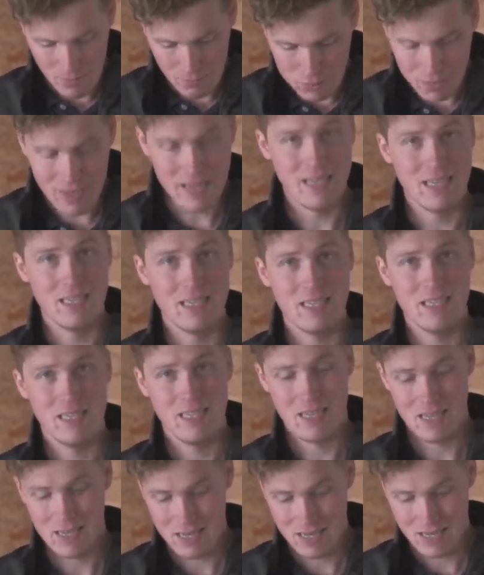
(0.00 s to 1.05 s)
please
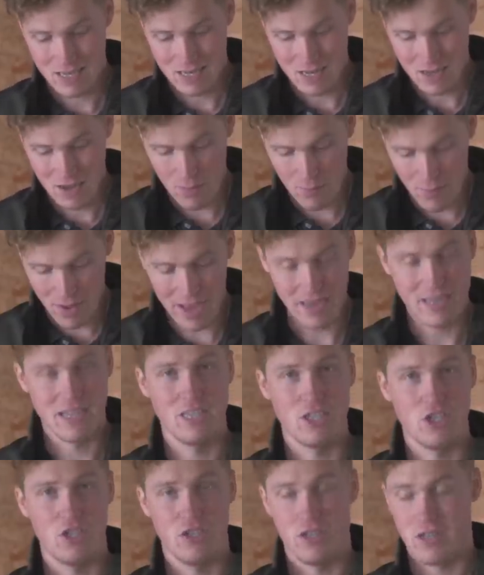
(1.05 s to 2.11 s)
pay
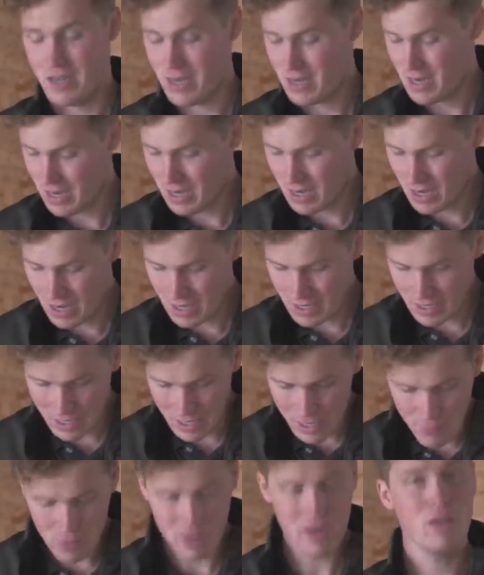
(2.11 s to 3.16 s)
attention.
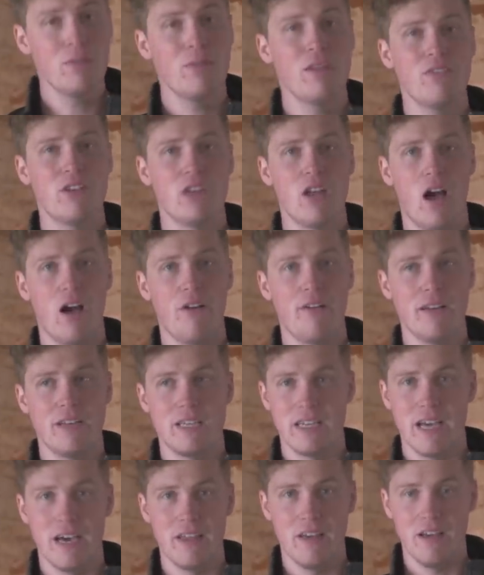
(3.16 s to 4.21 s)
Keep a little bit of a diary
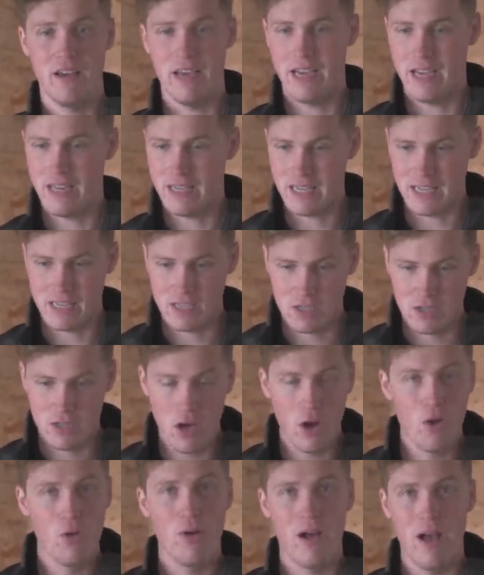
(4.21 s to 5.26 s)
together. It takes
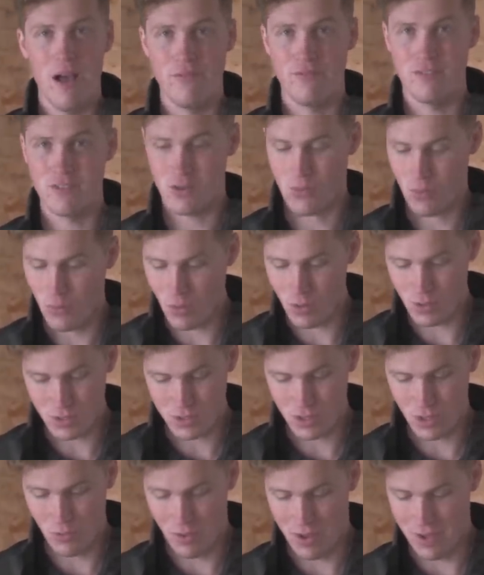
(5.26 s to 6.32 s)
no effort
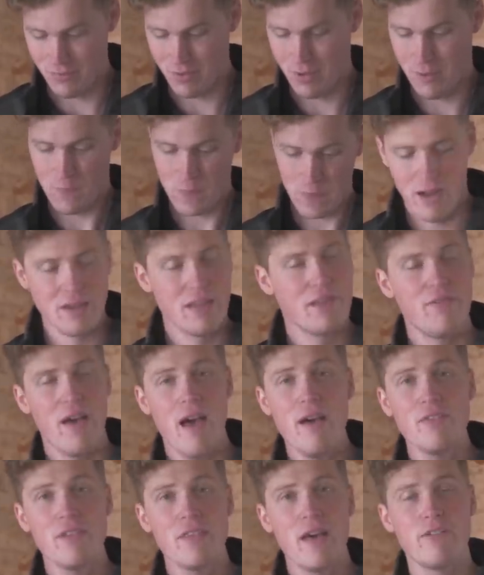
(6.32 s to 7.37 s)
whatsoever. And if
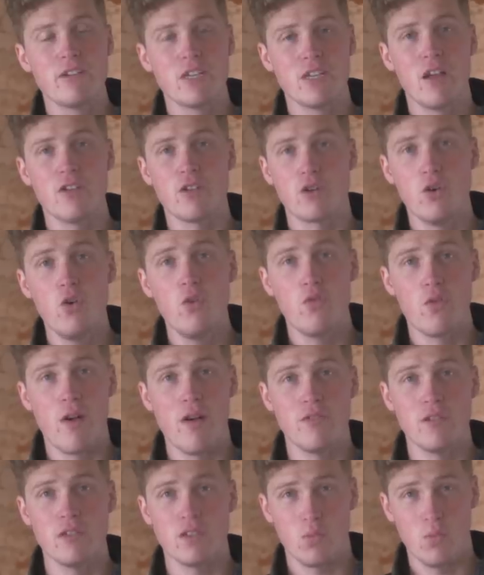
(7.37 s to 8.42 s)
ever there is another call for
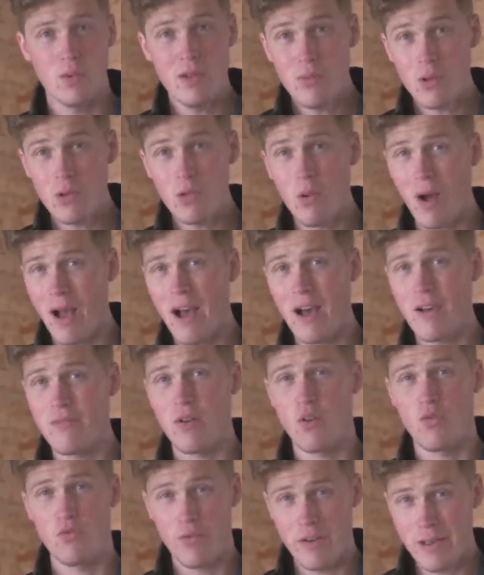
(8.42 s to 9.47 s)
evidence, we will all have
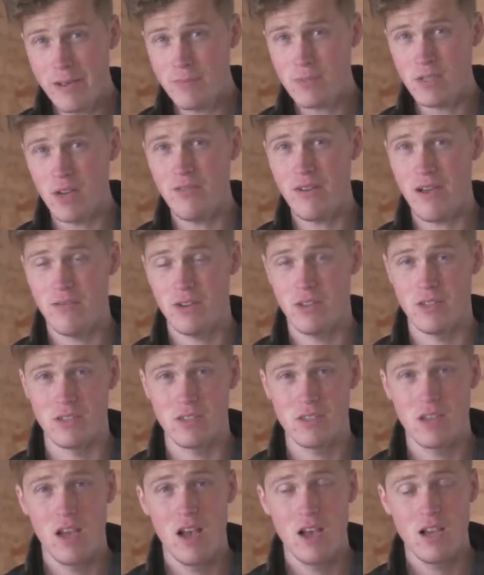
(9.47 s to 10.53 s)
reams of
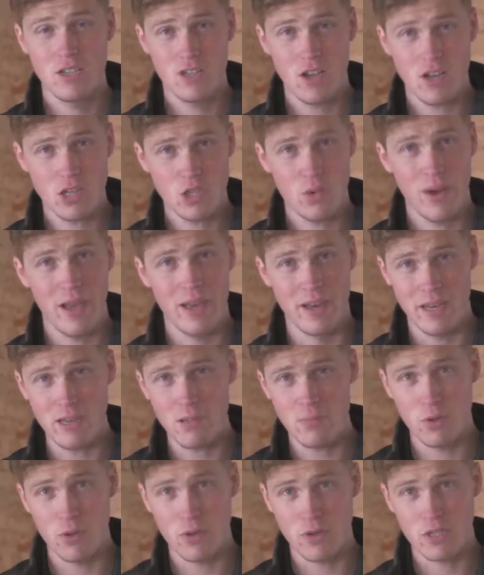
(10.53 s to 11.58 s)
evidence tucked away in
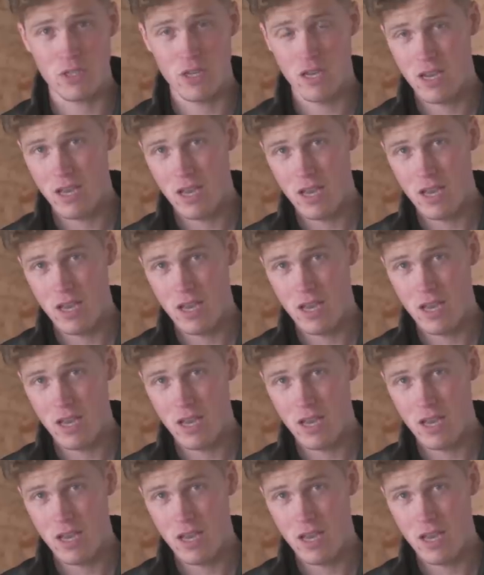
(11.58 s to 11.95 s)
little books,